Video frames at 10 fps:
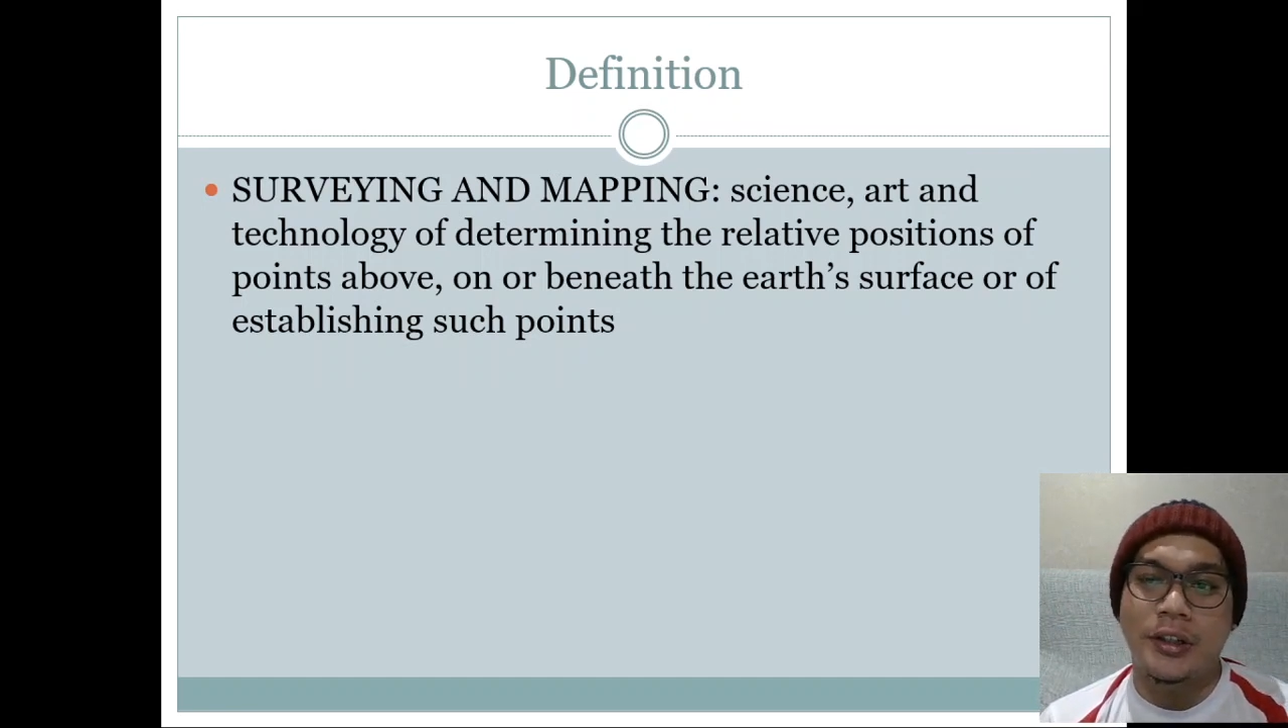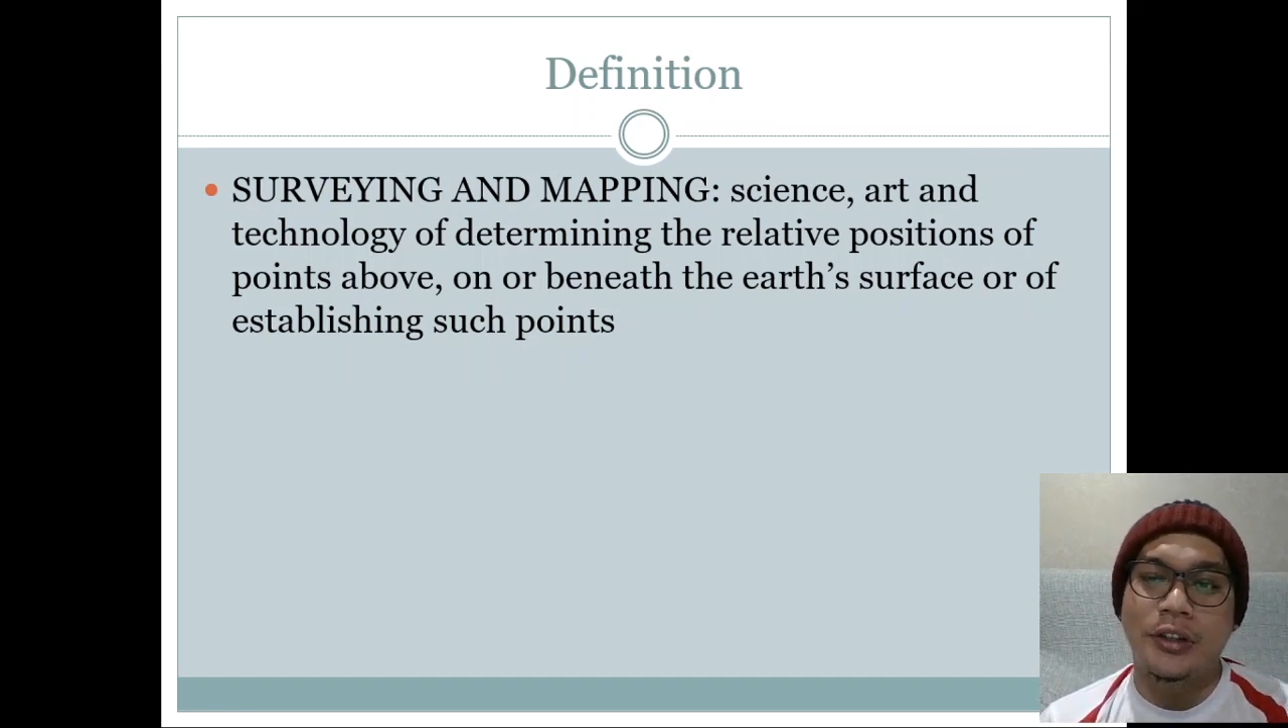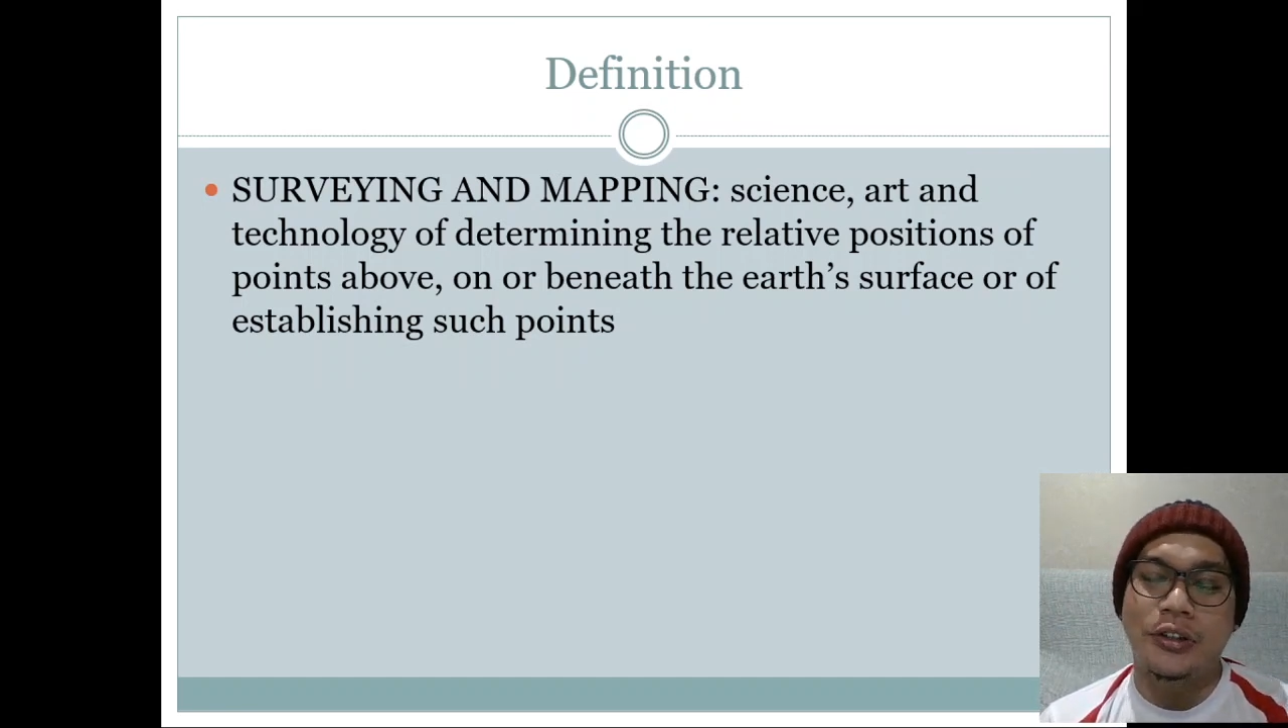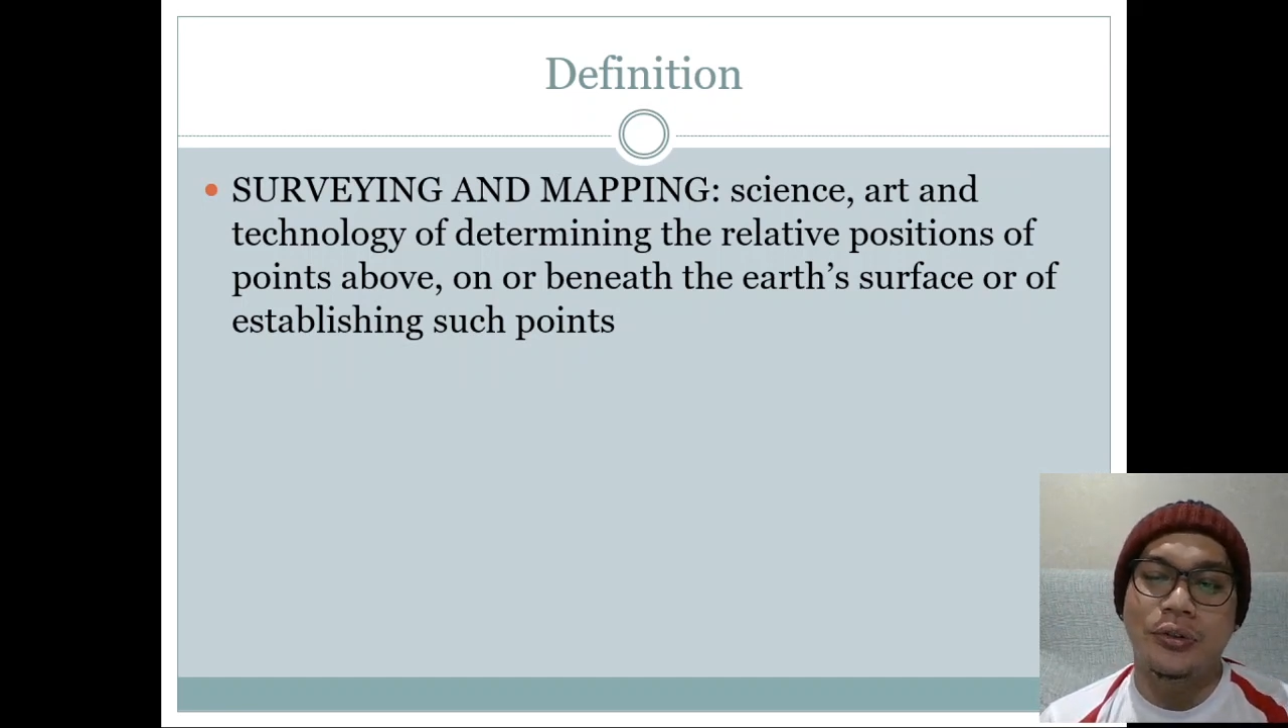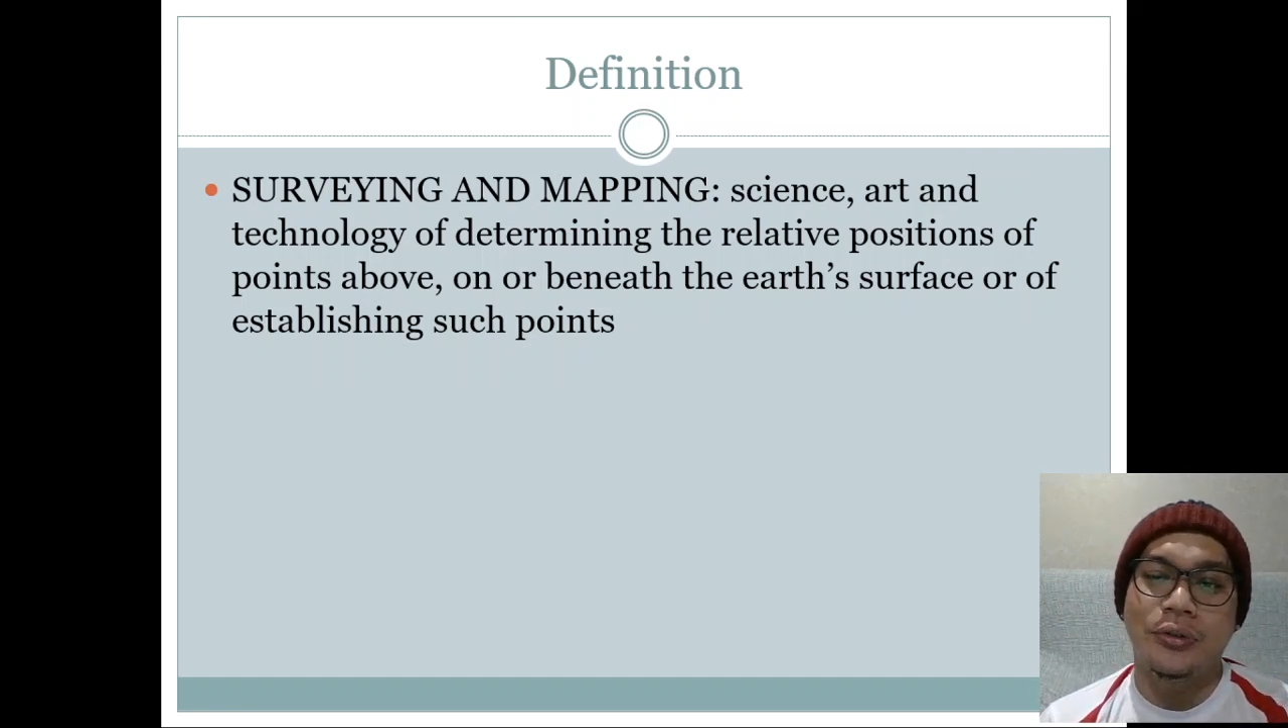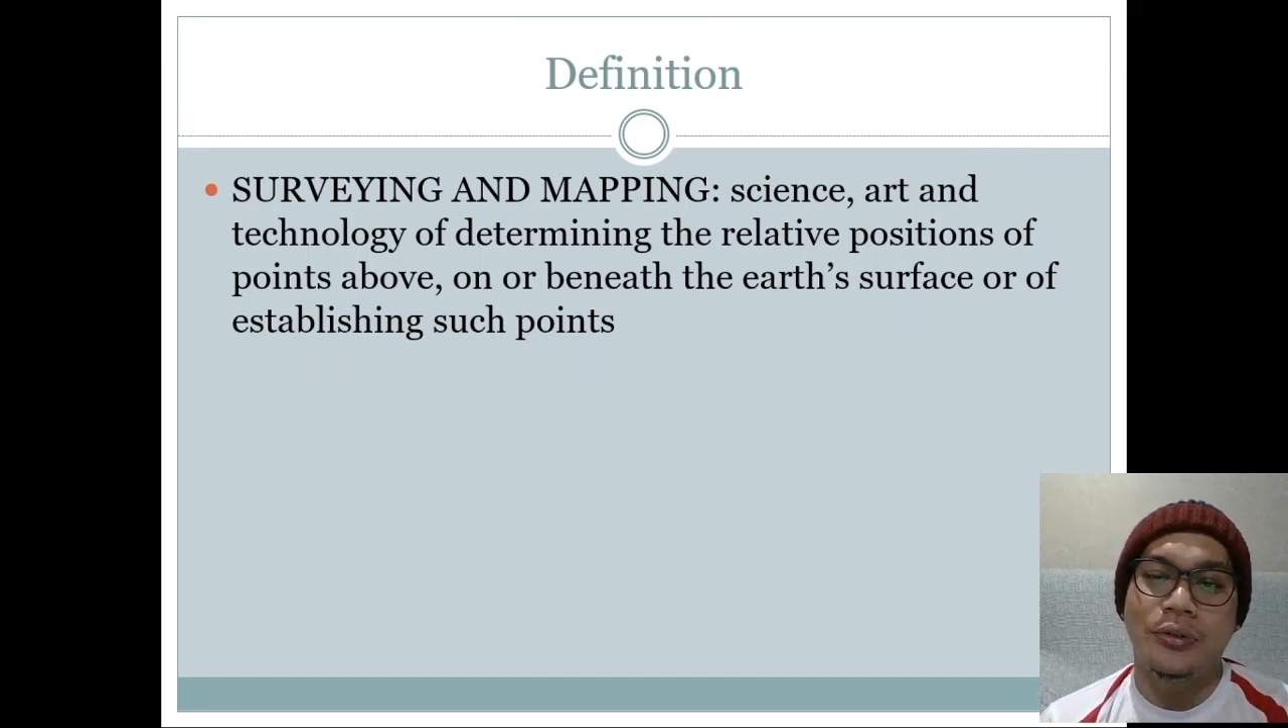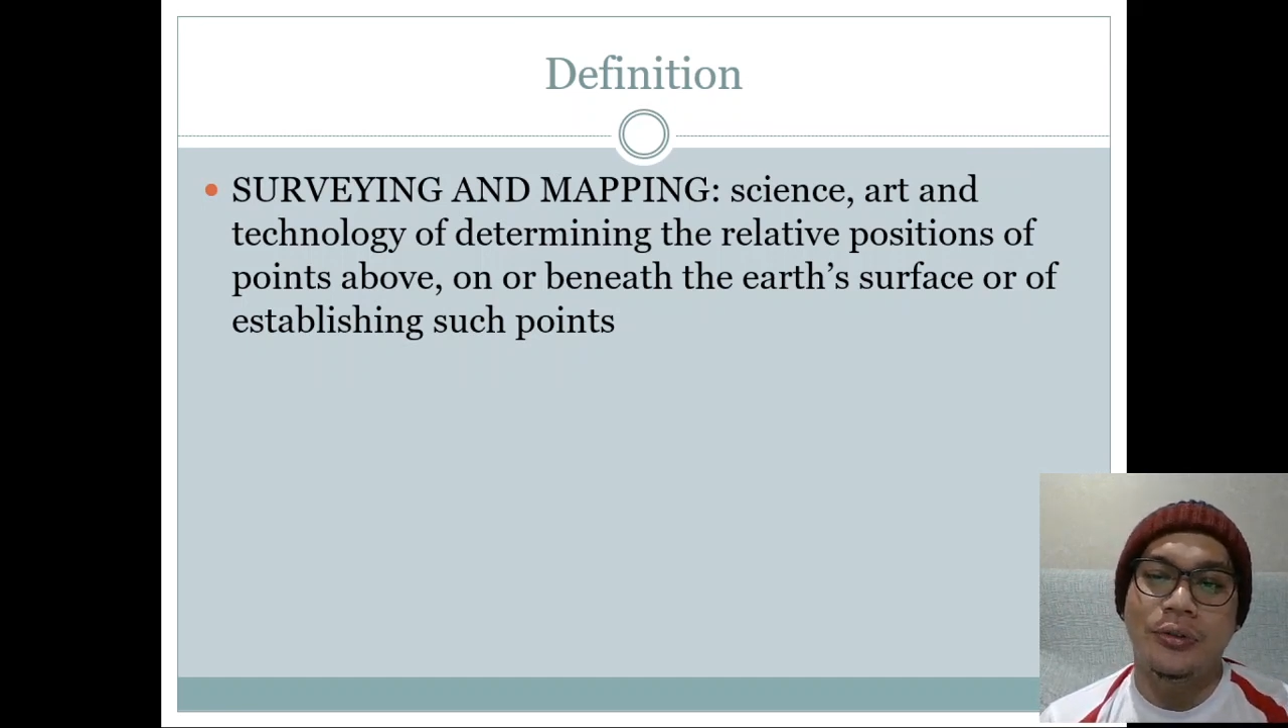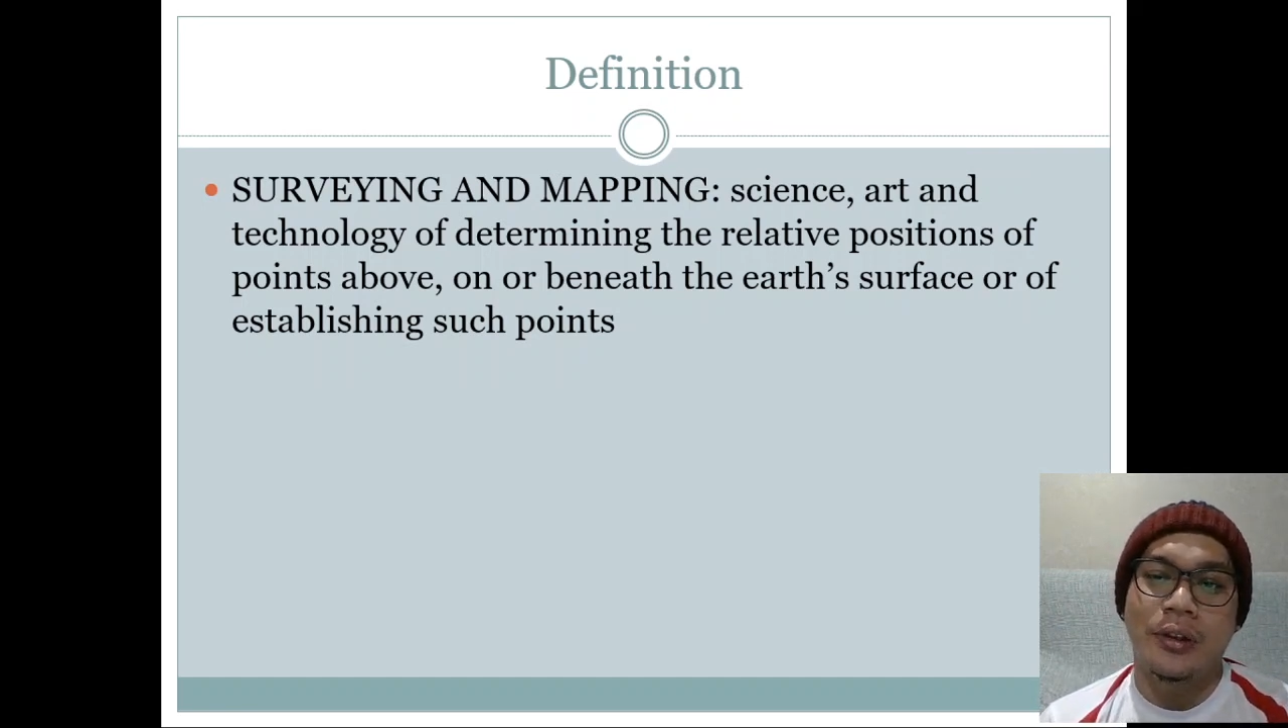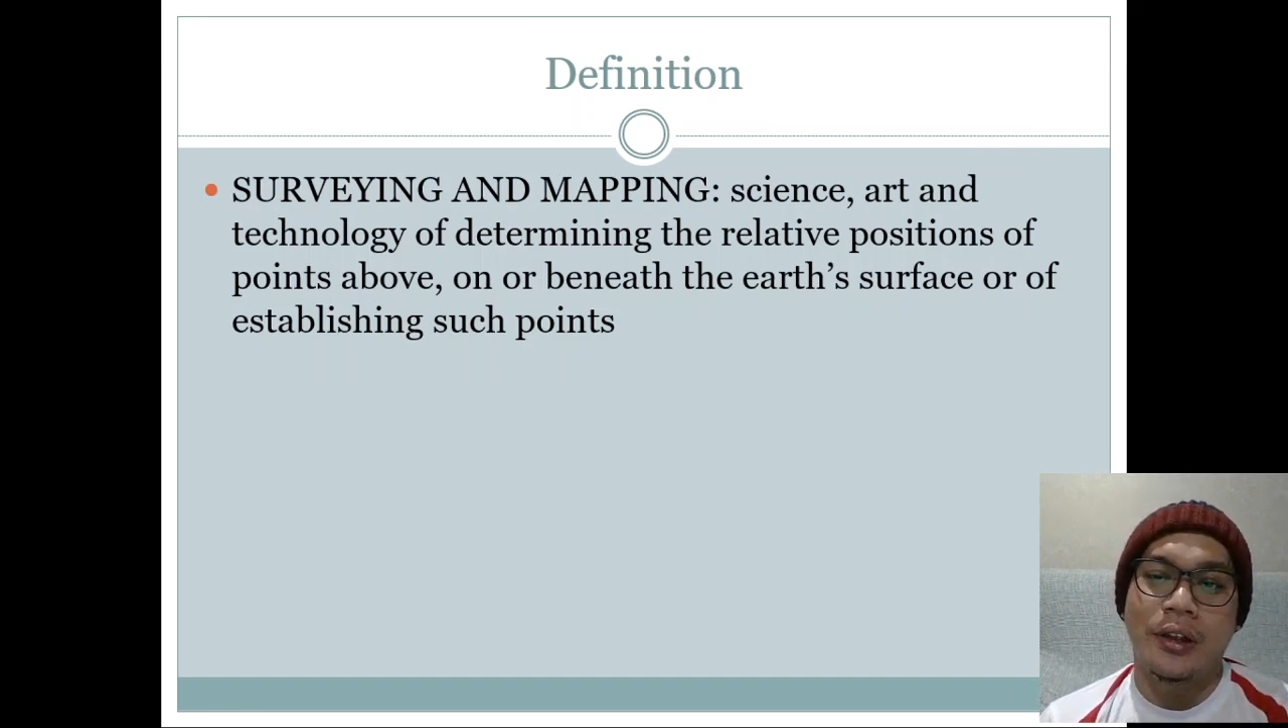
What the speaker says: into